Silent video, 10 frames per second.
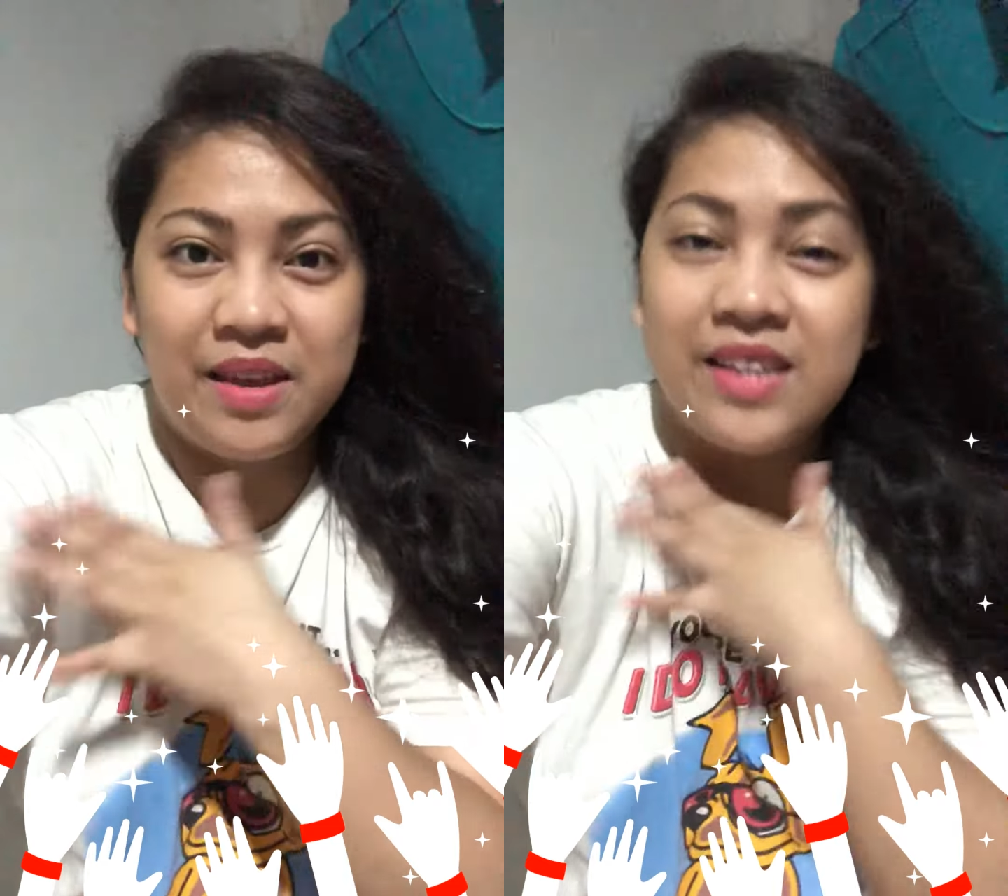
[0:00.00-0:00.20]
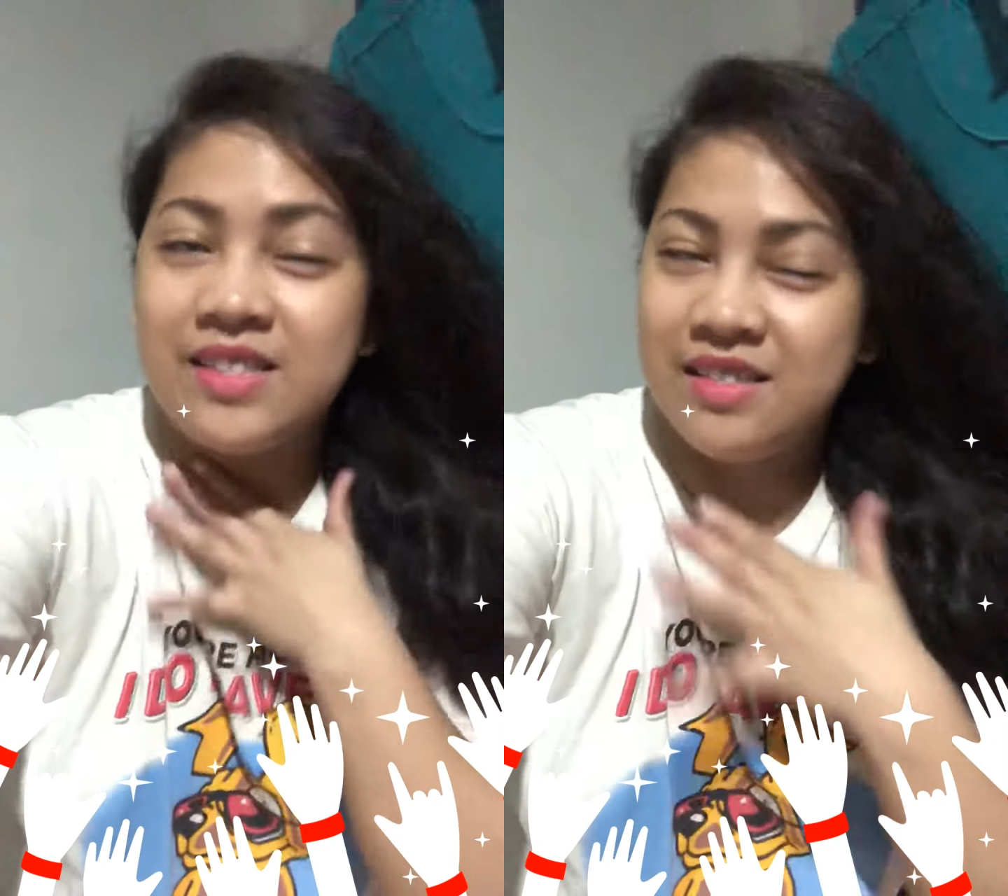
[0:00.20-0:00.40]

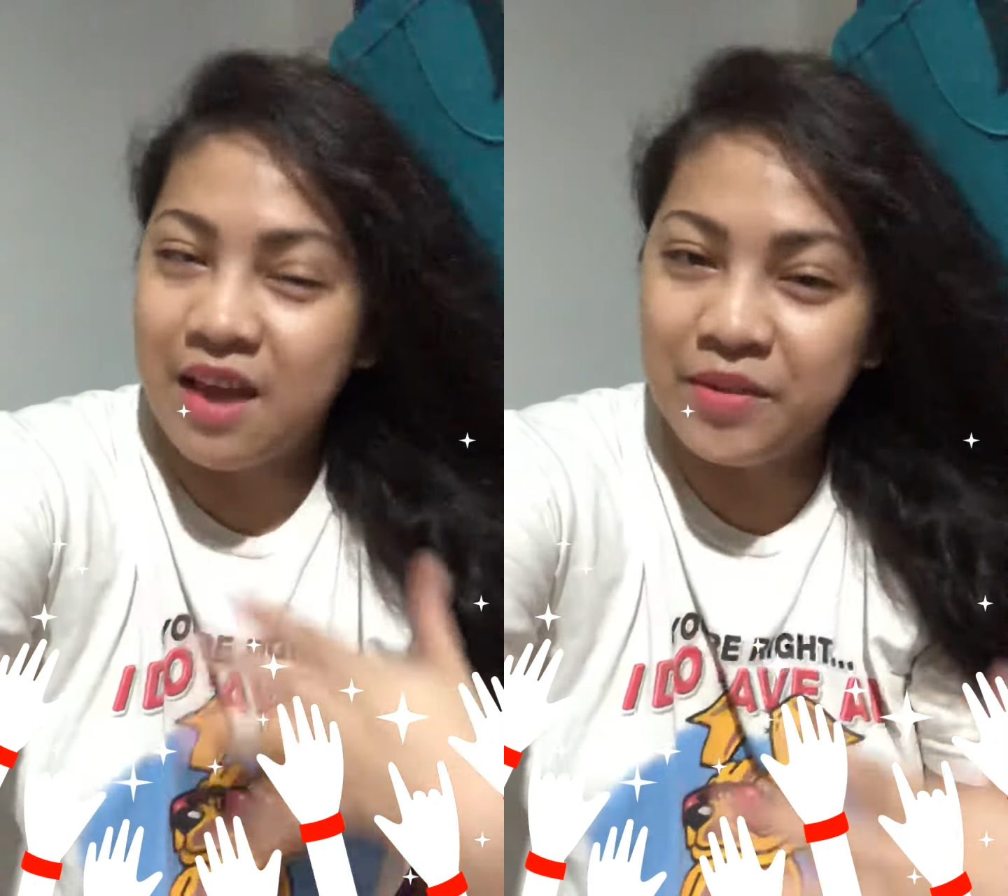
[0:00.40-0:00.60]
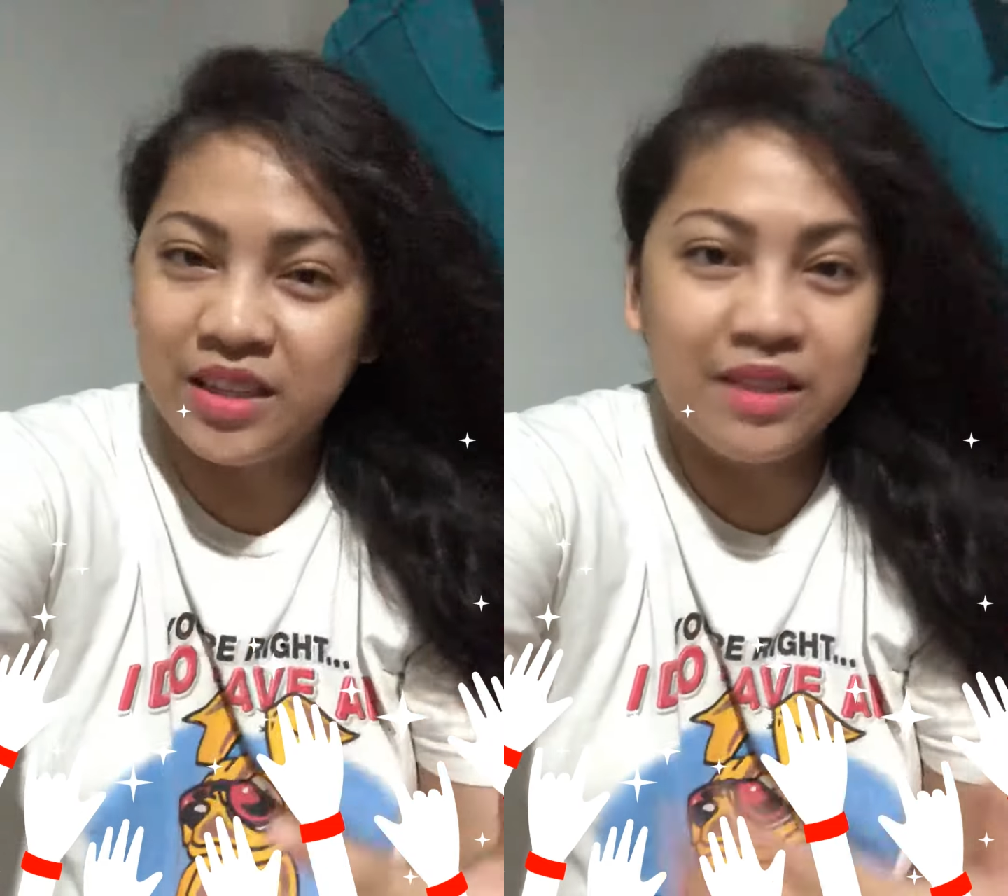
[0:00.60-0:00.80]
It's
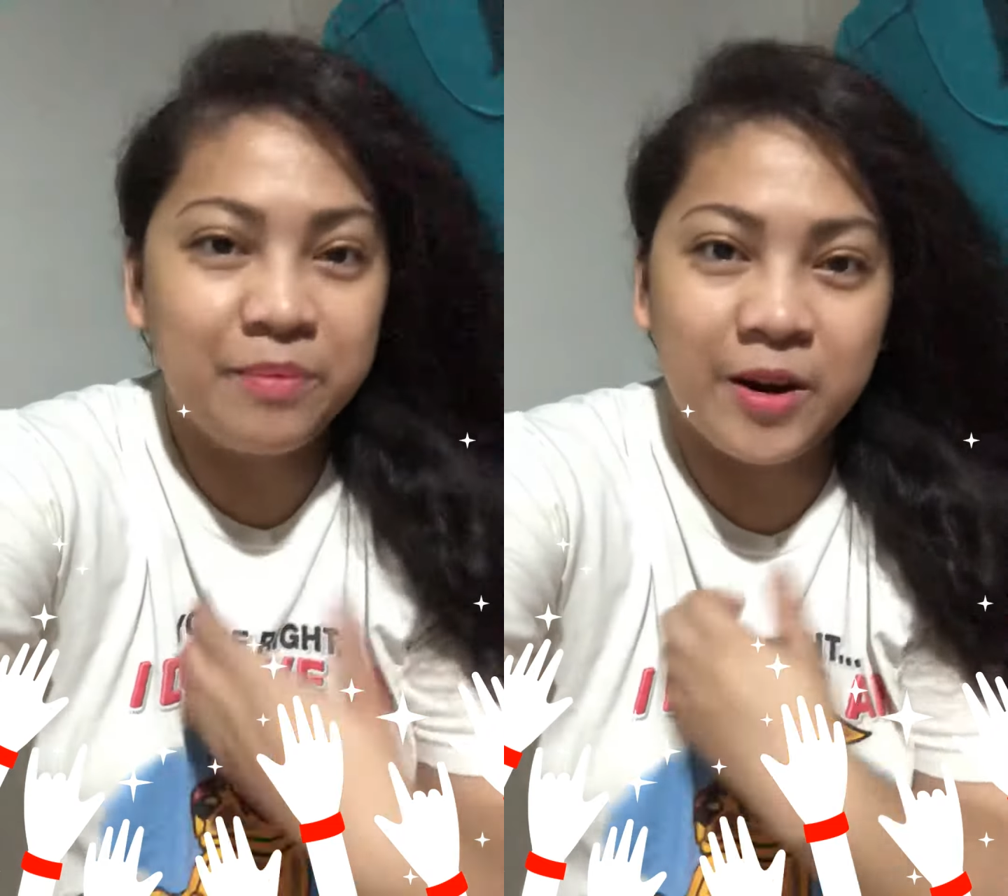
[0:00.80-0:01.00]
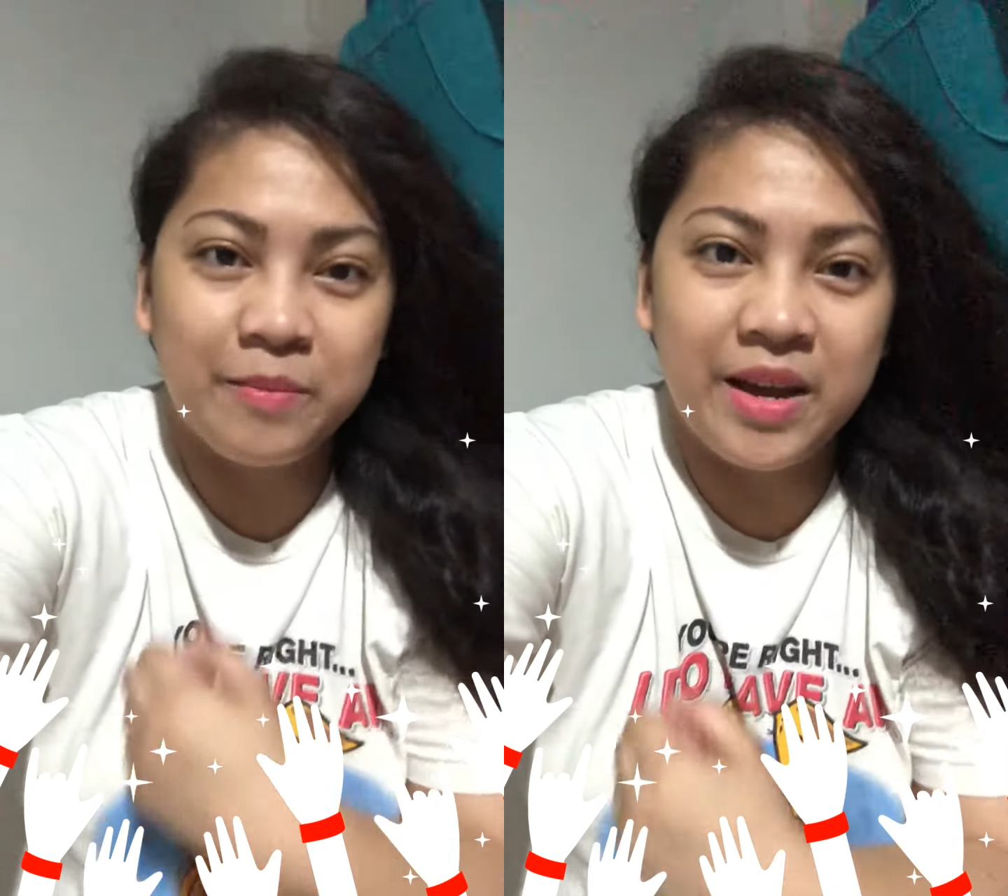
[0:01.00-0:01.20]
definitely
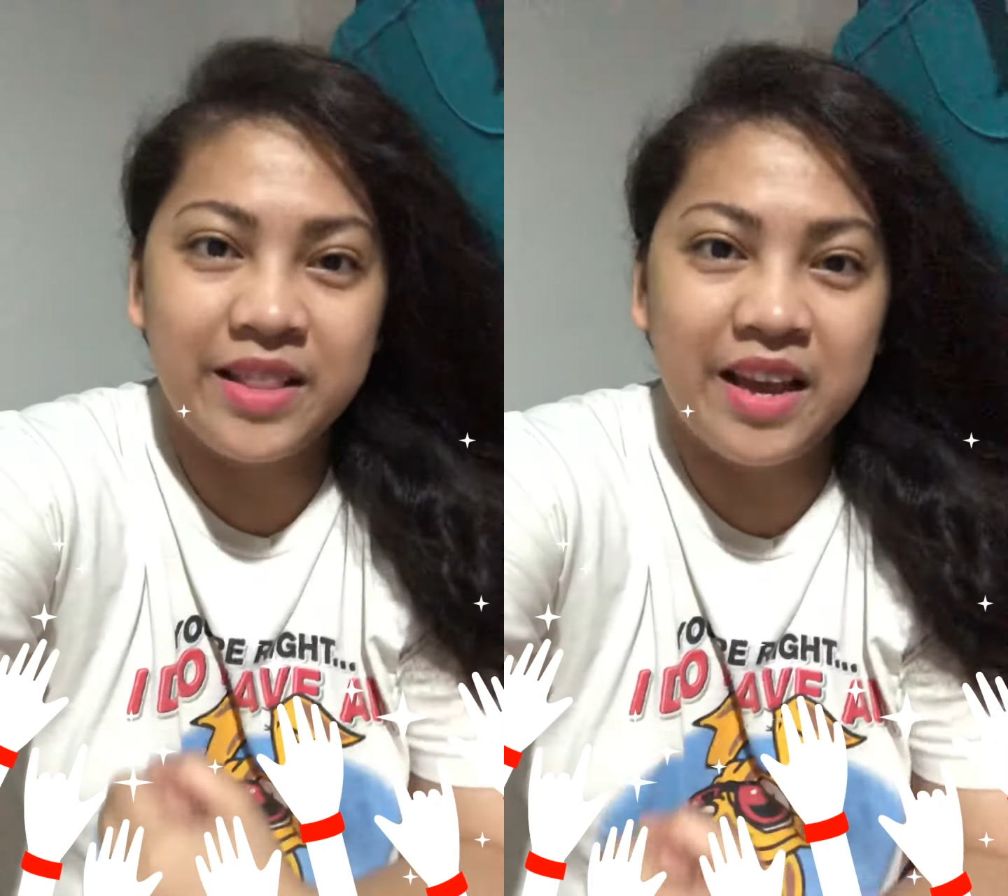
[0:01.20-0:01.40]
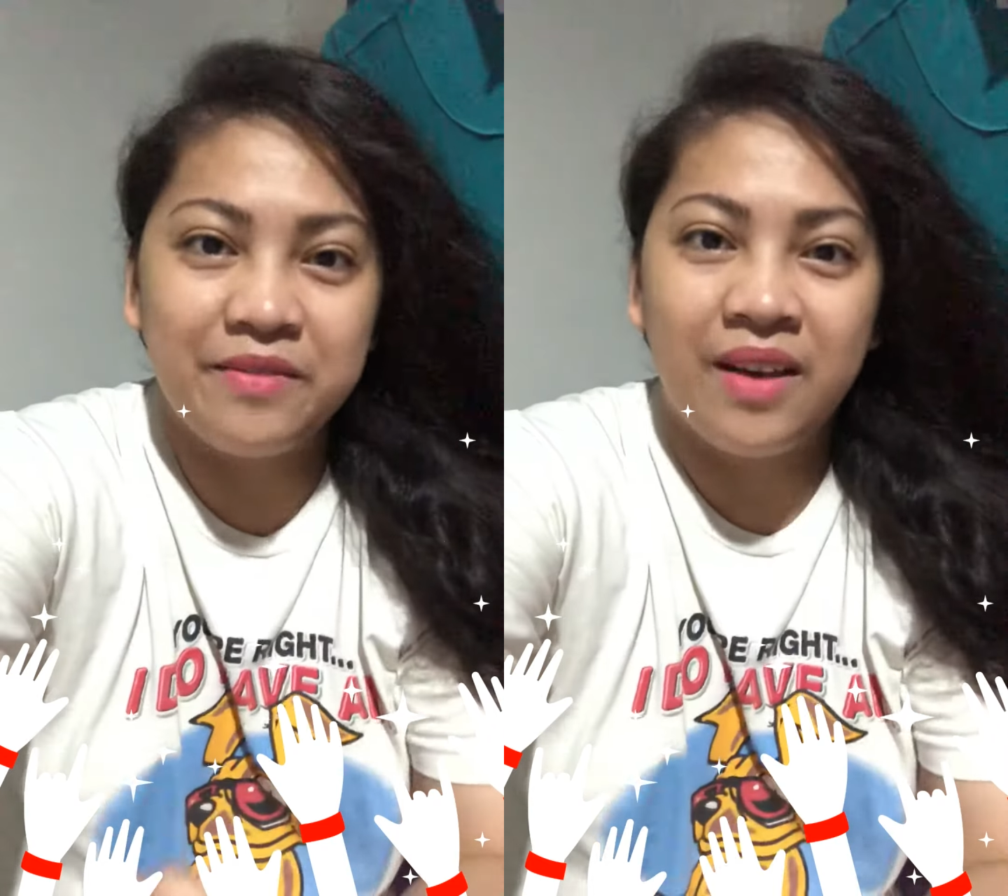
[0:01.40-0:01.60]
part of my
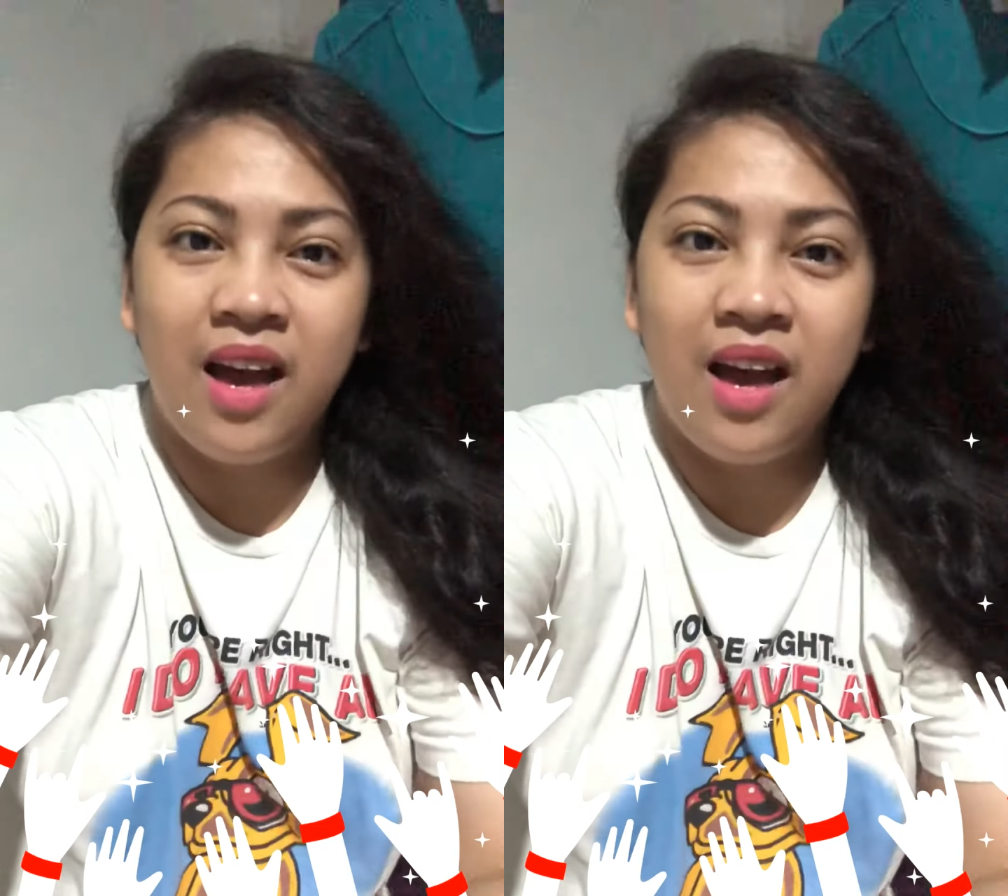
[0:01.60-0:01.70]
life.